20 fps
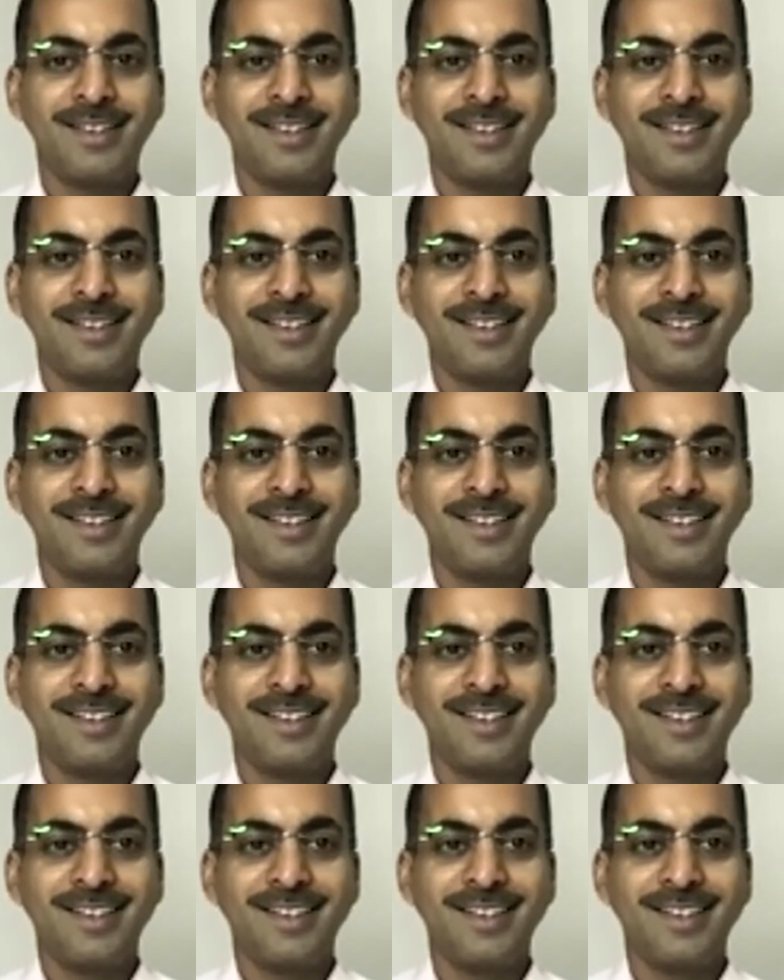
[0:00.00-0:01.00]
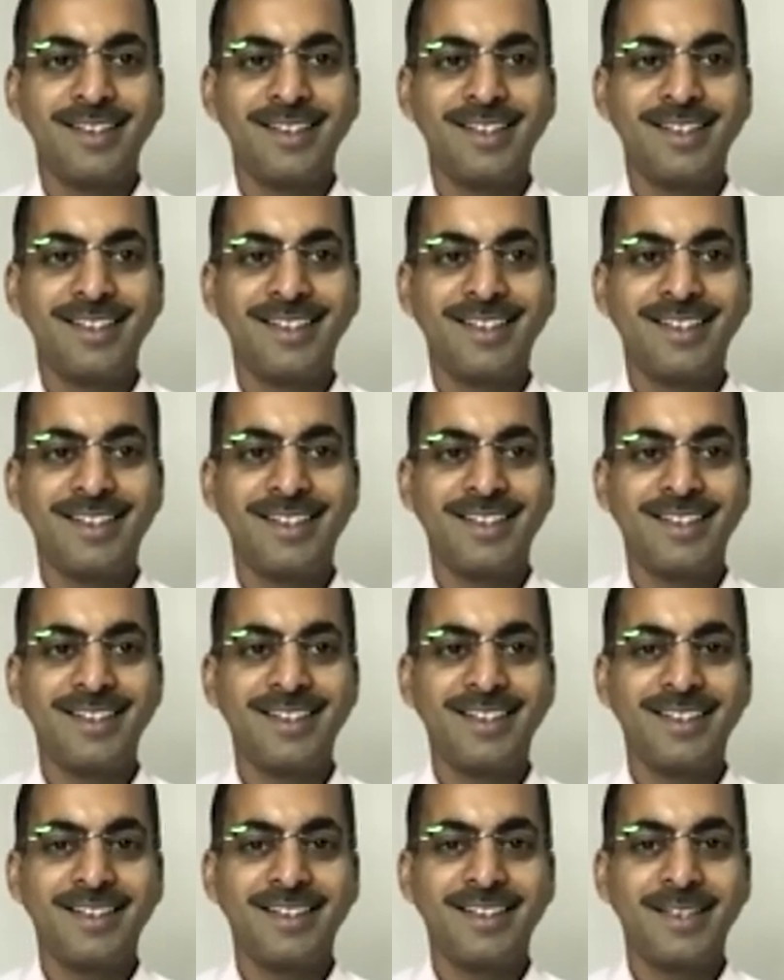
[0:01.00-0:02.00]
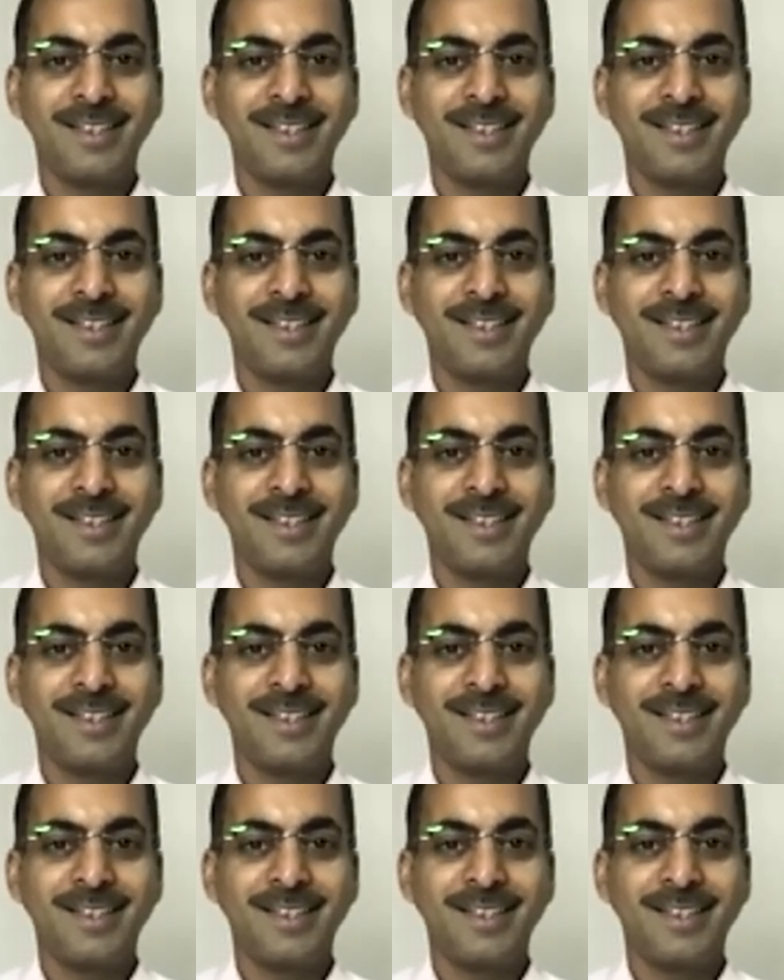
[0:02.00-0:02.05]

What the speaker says: (silent)